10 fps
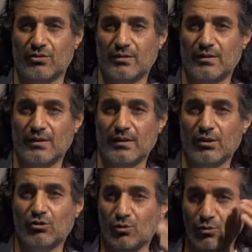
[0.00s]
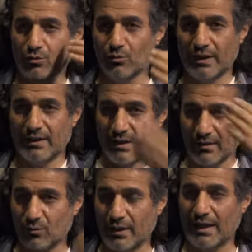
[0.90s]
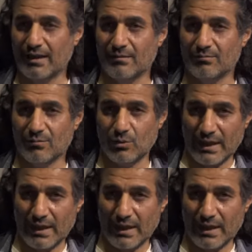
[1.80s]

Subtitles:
want to eyewitness